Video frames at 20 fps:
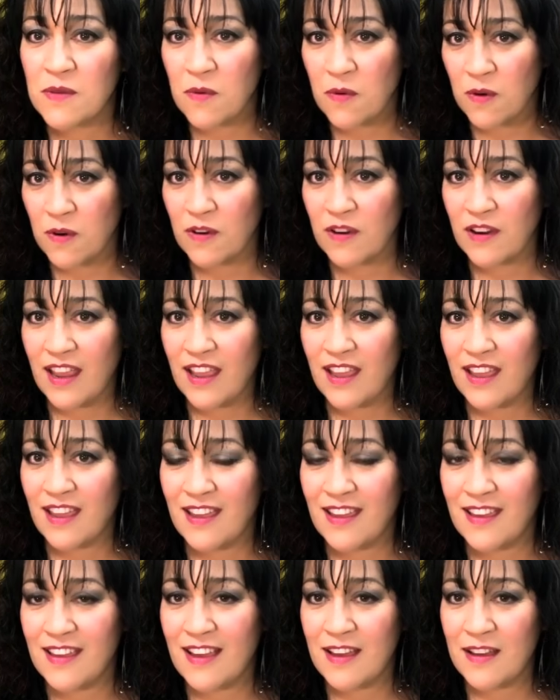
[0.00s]
or
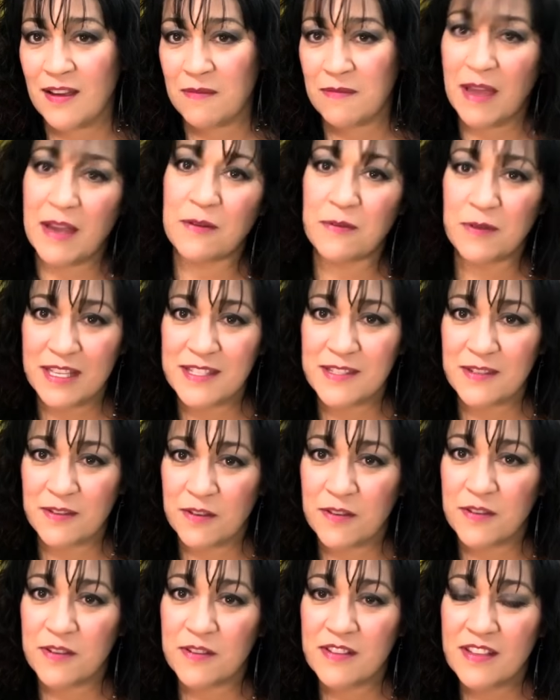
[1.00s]
a equity
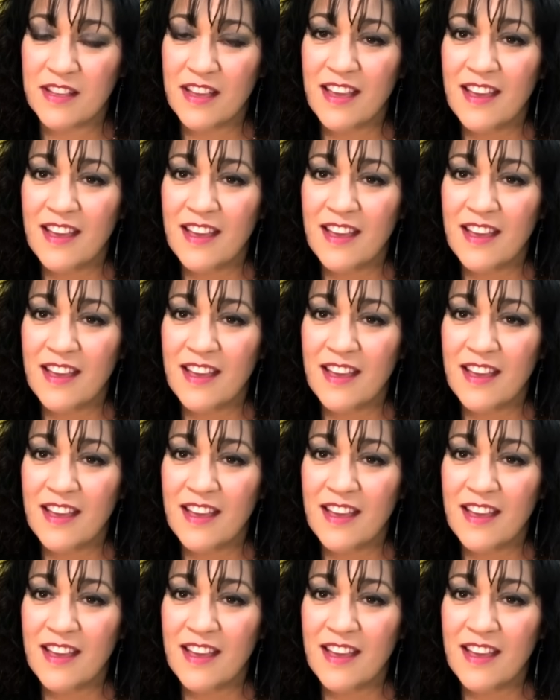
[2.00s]
circle.